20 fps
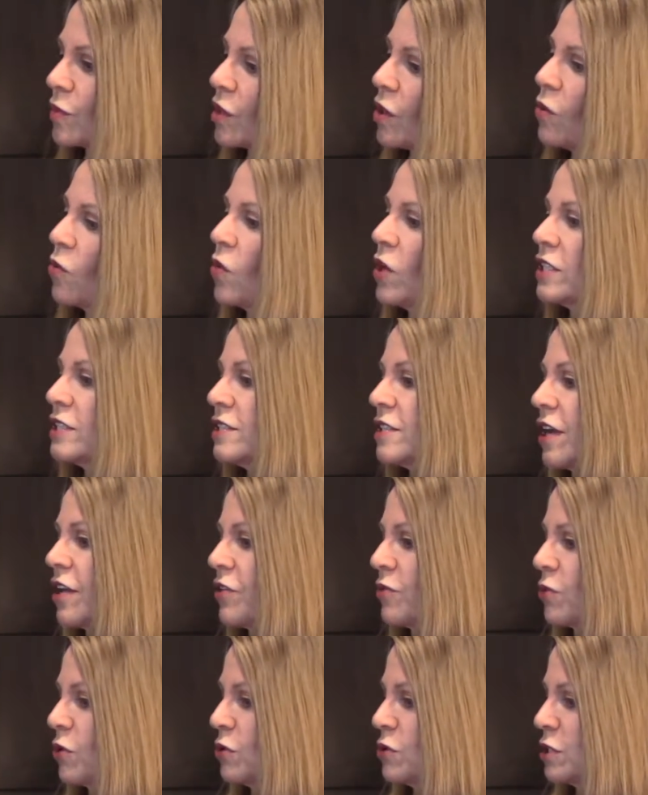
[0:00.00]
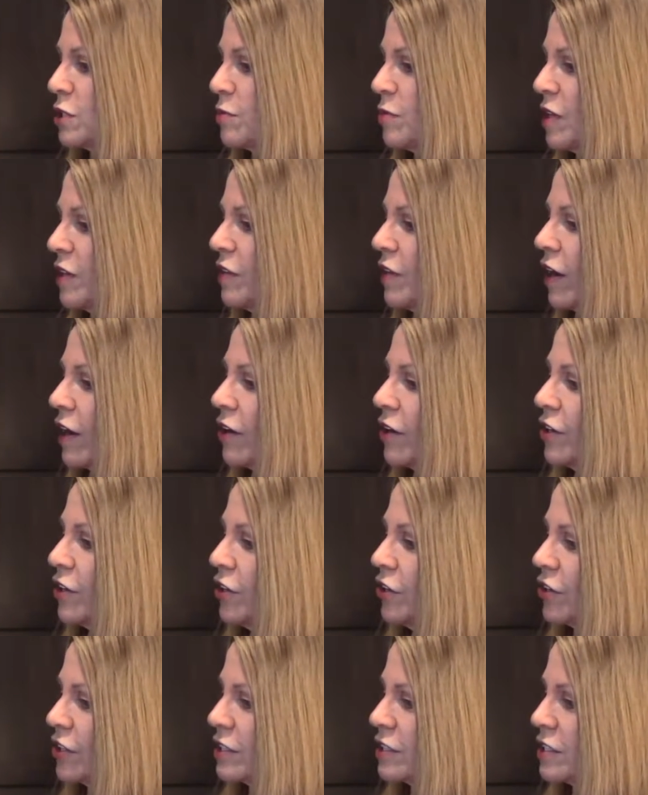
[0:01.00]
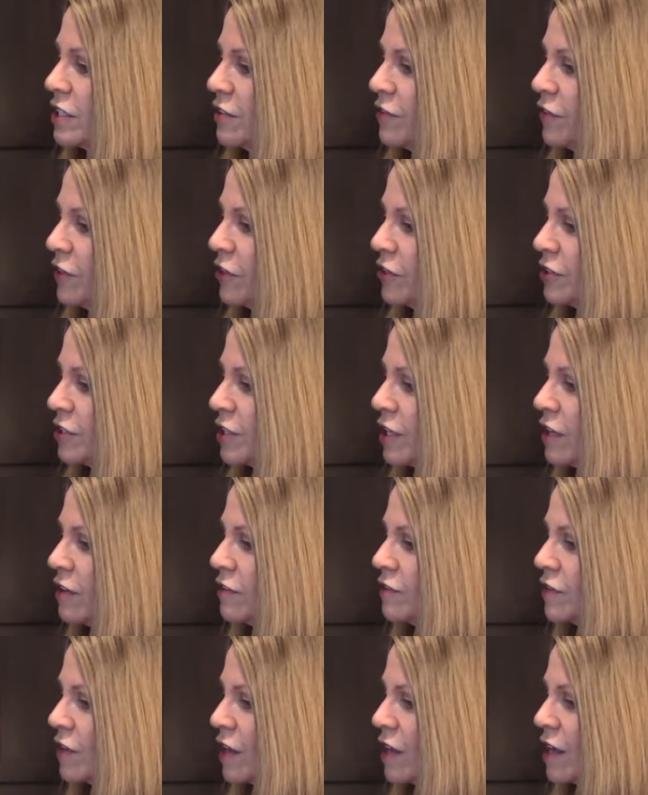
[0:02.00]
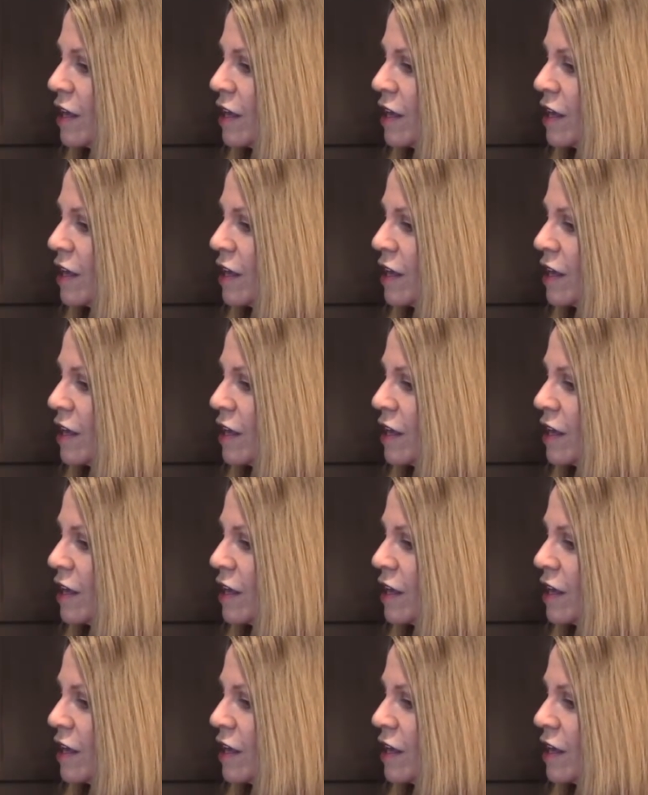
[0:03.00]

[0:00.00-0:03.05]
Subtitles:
once I throw some in there and you can see for yourself.